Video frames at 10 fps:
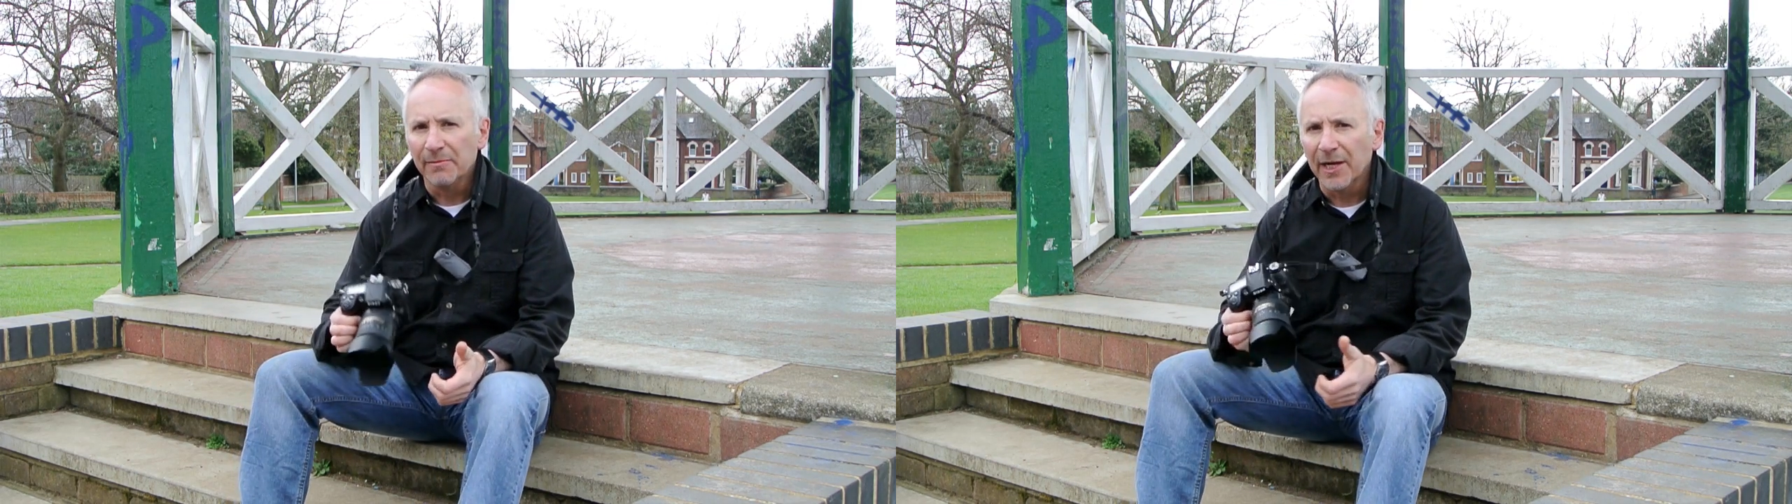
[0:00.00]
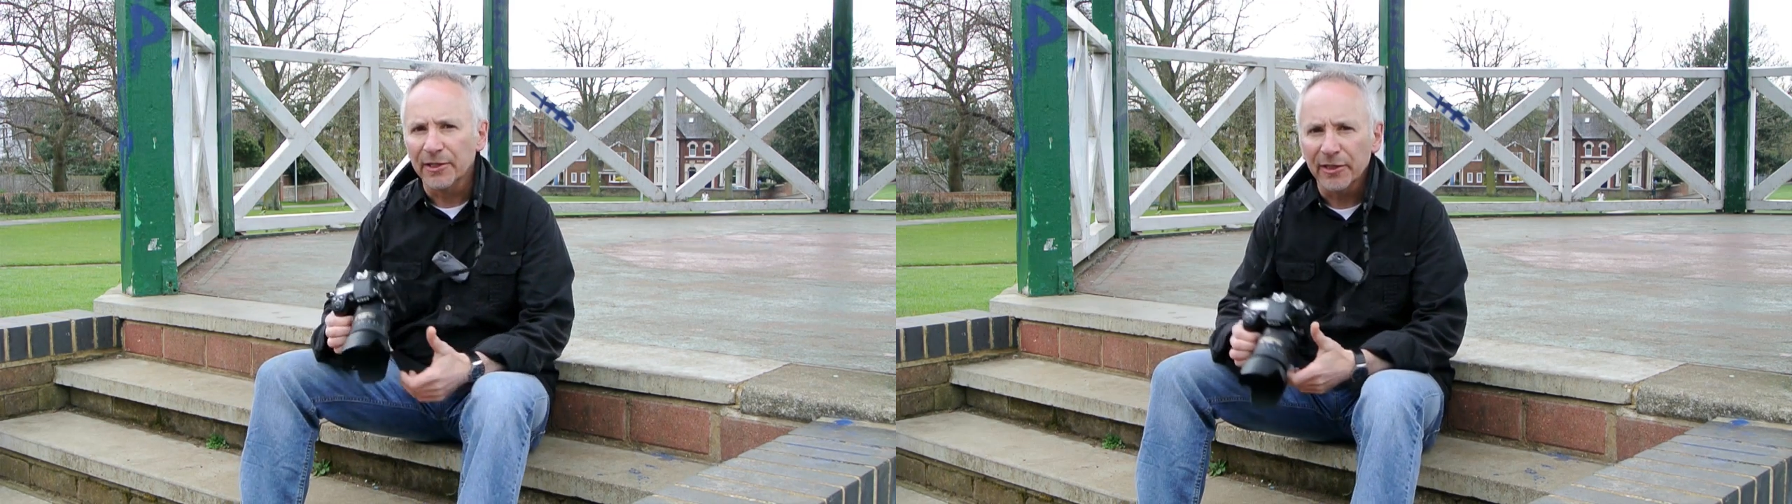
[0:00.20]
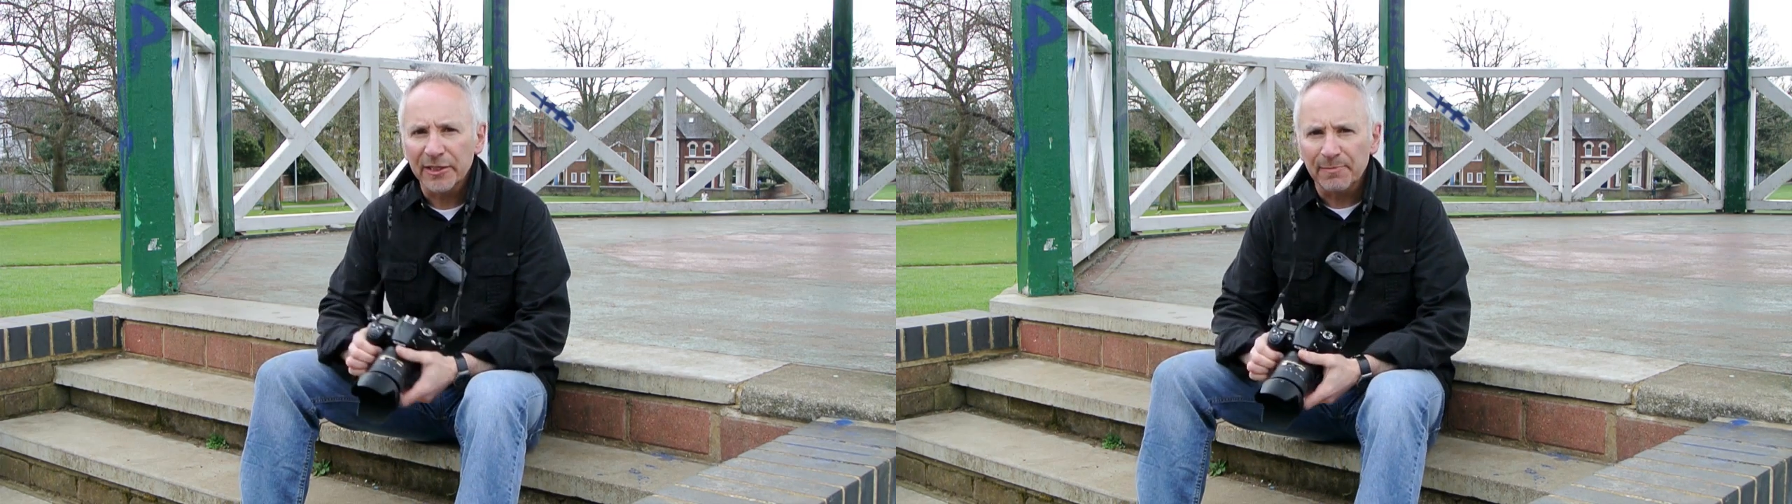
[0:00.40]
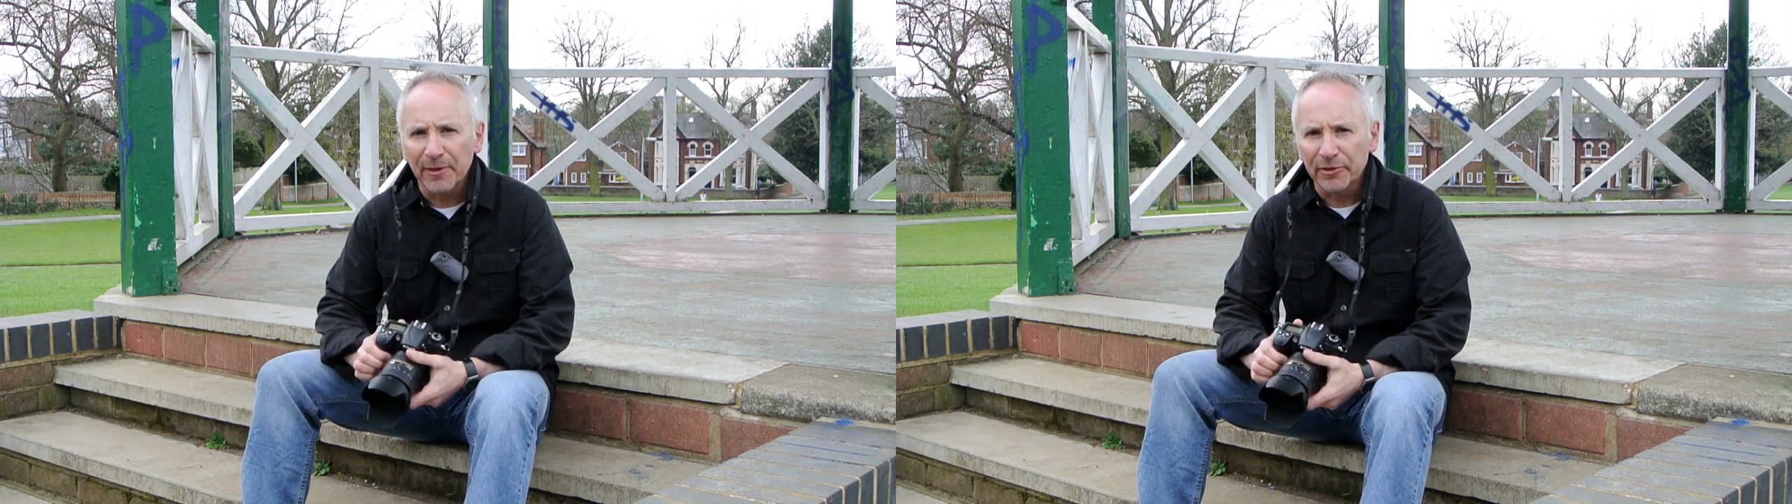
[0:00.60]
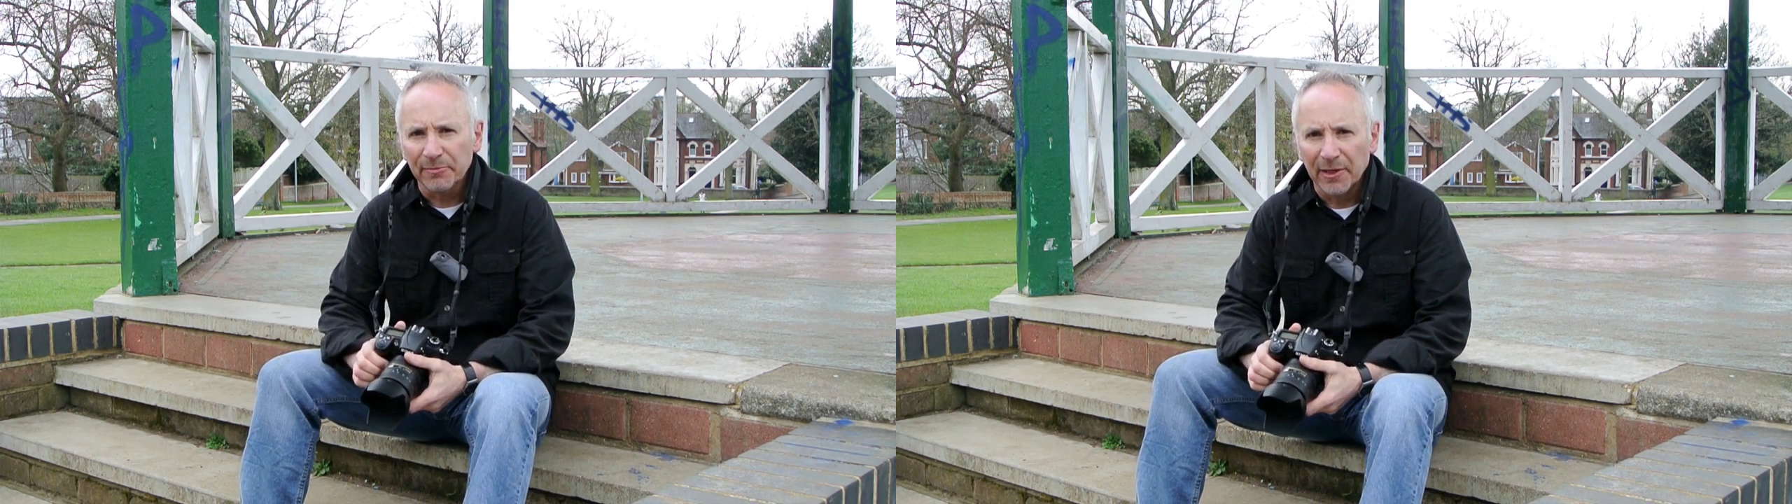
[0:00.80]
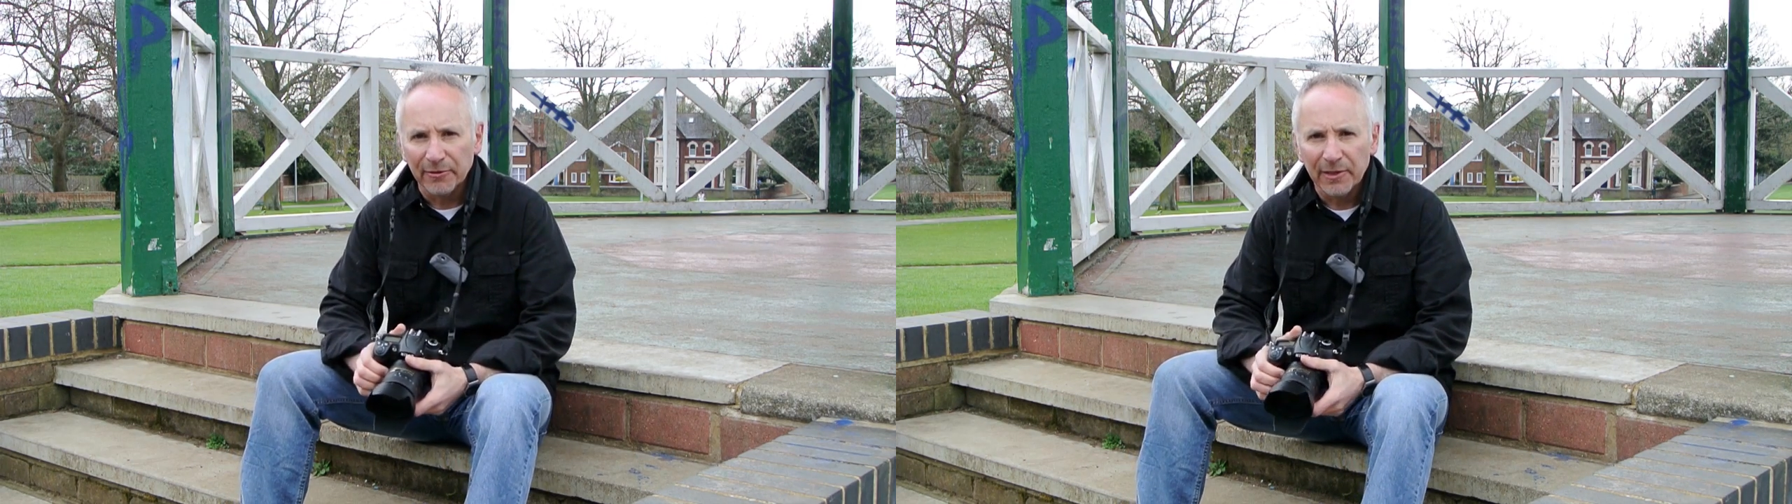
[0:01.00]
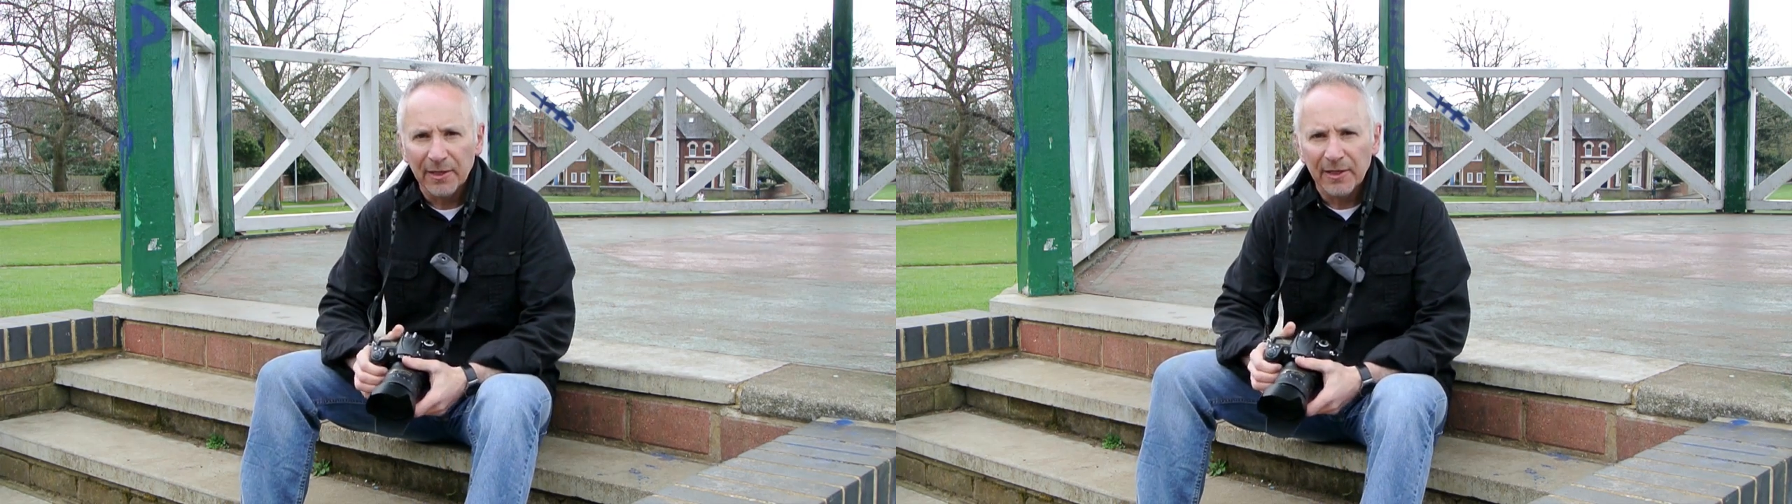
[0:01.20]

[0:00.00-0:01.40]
manual exposure mode,